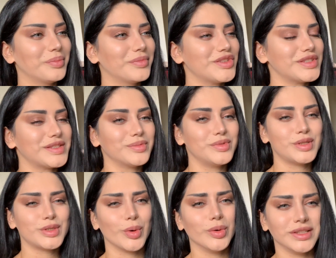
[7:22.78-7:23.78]
just
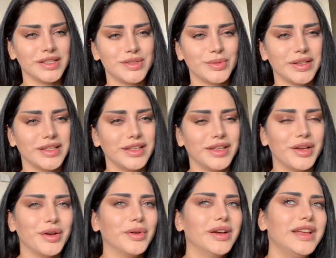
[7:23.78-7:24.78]
soul into it, you
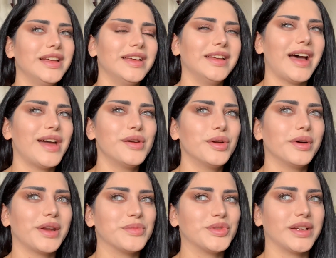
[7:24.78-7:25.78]
know. I don't know
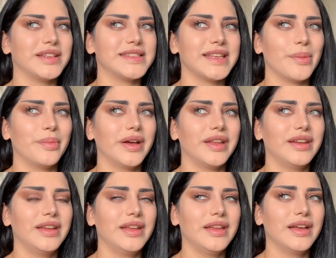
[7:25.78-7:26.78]
what I'm trying to say, but
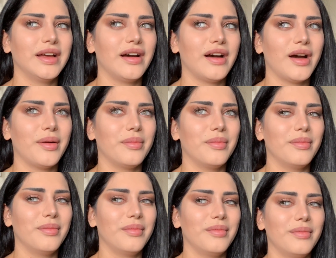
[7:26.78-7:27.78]

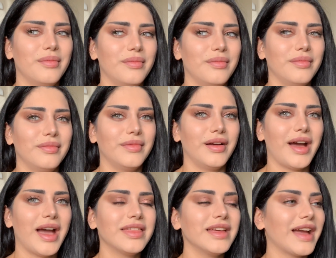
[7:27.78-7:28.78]

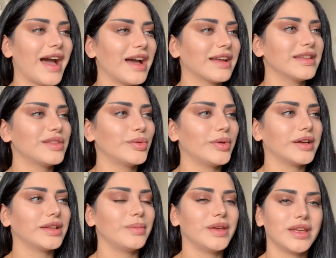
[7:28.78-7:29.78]
I think AKHETH
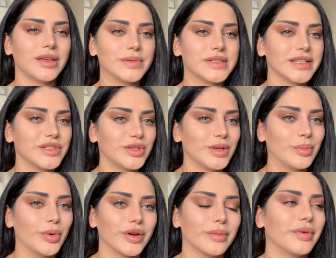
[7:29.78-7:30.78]
quickly became such an
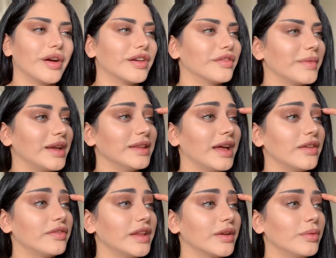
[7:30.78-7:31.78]
important part of my
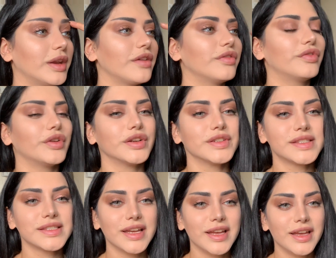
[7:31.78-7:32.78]
life. Like when I first